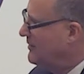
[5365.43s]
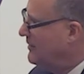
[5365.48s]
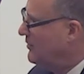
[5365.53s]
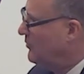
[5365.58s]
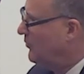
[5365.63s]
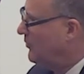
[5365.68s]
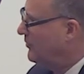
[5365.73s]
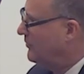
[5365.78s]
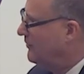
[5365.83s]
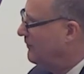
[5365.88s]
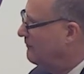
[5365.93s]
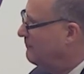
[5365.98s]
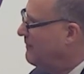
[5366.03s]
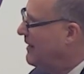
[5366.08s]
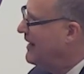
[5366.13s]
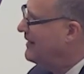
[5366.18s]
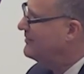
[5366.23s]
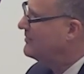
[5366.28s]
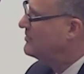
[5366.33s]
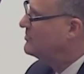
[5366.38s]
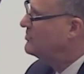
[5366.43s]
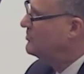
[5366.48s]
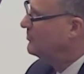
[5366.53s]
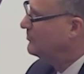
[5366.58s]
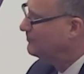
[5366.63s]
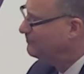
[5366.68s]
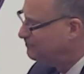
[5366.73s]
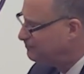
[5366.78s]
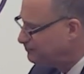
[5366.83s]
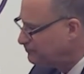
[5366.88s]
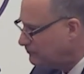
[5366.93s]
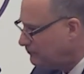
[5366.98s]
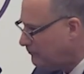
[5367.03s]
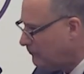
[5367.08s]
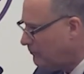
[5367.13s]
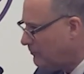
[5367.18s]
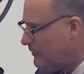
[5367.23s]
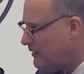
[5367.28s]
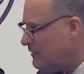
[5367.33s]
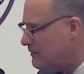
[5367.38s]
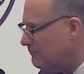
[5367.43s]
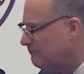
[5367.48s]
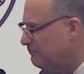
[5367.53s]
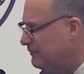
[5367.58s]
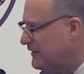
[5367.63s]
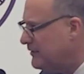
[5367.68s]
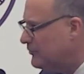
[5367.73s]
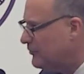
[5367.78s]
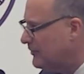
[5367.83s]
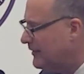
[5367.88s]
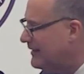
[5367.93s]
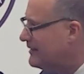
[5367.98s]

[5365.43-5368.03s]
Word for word: to the order of magnitude. Peter